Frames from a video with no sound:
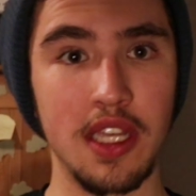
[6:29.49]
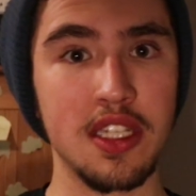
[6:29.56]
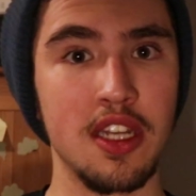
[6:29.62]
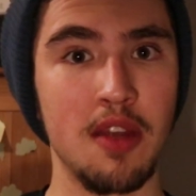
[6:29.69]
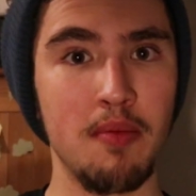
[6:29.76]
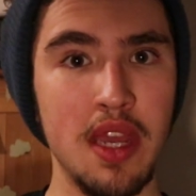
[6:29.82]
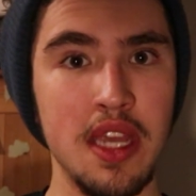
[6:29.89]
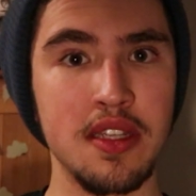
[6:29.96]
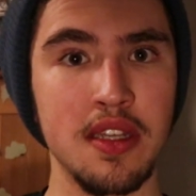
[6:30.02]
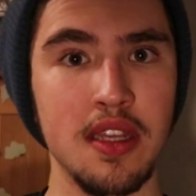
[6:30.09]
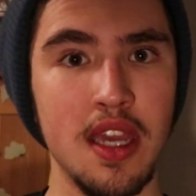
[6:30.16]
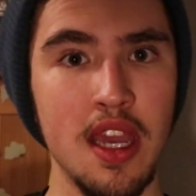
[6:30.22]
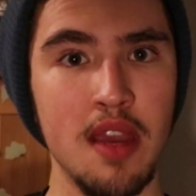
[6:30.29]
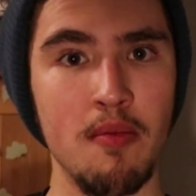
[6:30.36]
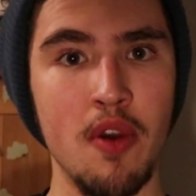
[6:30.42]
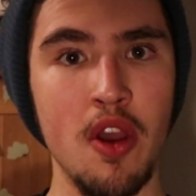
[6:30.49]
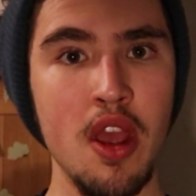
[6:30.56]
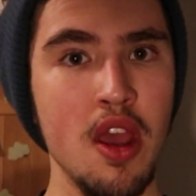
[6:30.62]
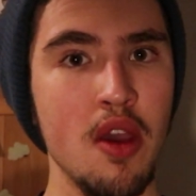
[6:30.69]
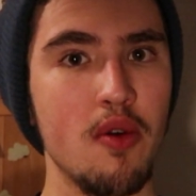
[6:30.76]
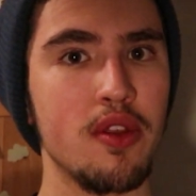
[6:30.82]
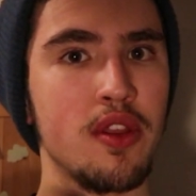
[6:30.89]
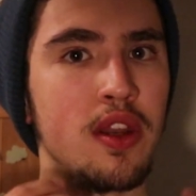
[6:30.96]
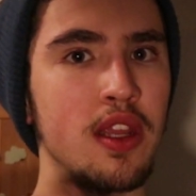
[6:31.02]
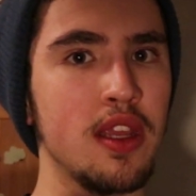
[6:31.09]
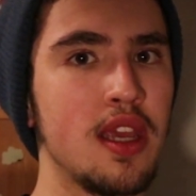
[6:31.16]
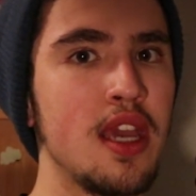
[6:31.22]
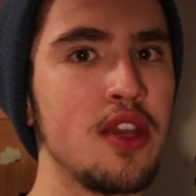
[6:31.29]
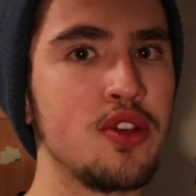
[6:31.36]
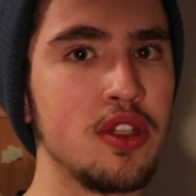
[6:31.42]
It's an amazing game with an
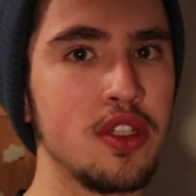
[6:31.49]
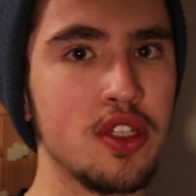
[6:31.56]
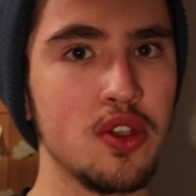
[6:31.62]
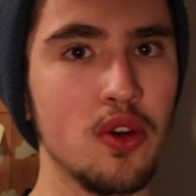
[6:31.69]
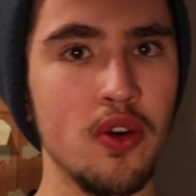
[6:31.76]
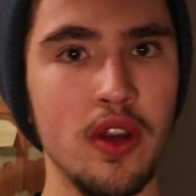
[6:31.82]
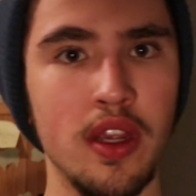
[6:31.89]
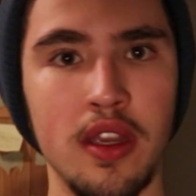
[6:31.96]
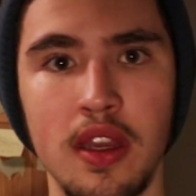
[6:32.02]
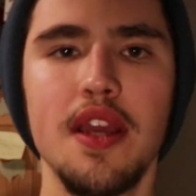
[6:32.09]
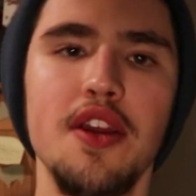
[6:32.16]
engaging story.